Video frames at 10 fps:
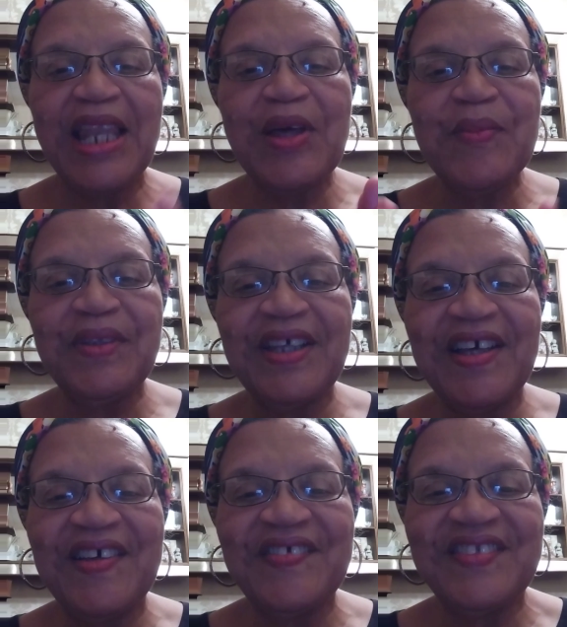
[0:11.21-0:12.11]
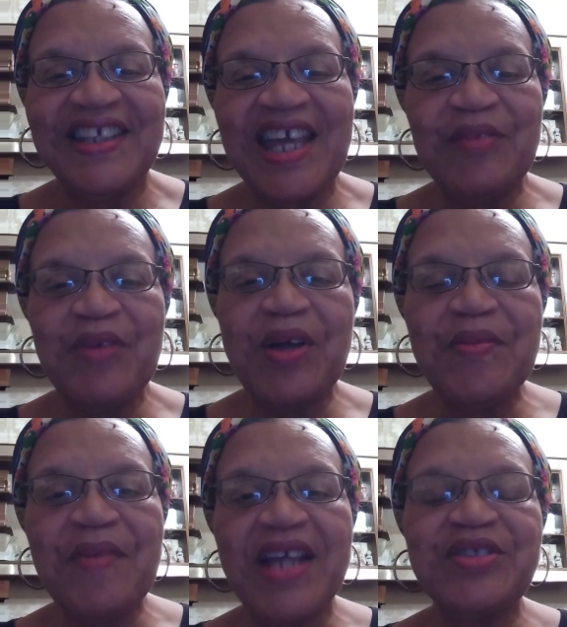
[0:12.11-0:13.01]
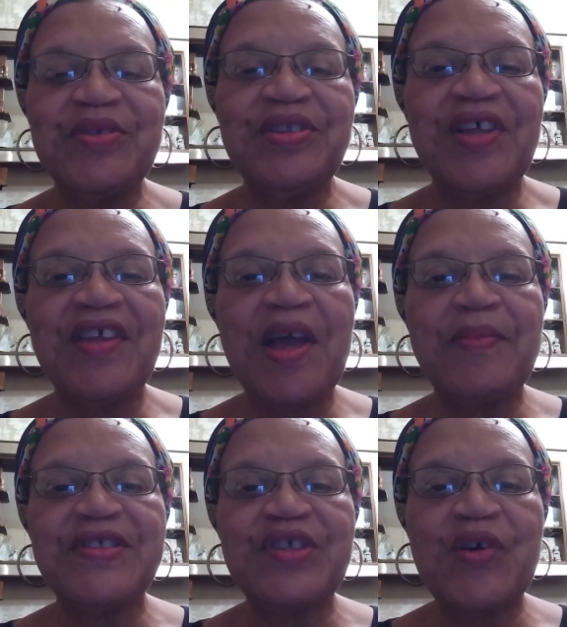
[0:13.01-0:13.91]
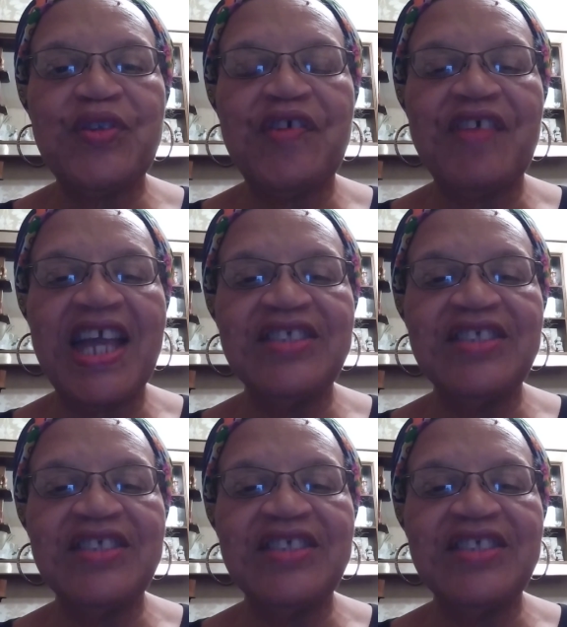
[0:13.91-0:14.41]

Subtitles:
Hello, beloved, and welcome back to another episode of